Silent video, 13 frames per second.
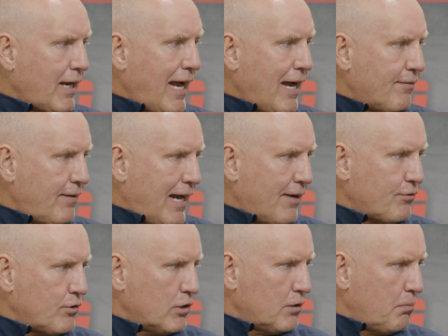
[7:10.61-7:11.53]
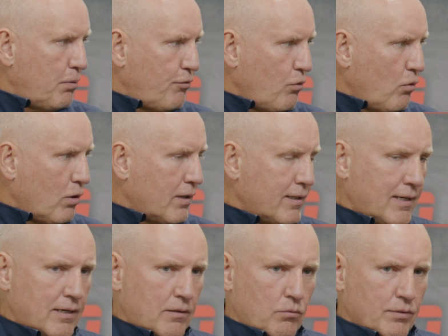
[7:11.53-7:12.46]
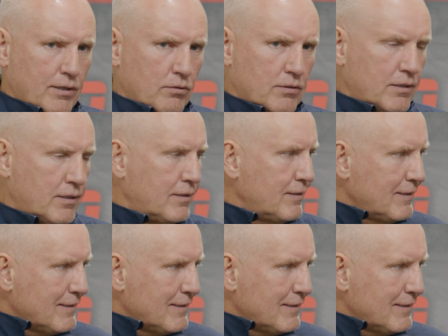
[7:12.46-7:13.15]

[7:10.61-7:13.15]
after or before without the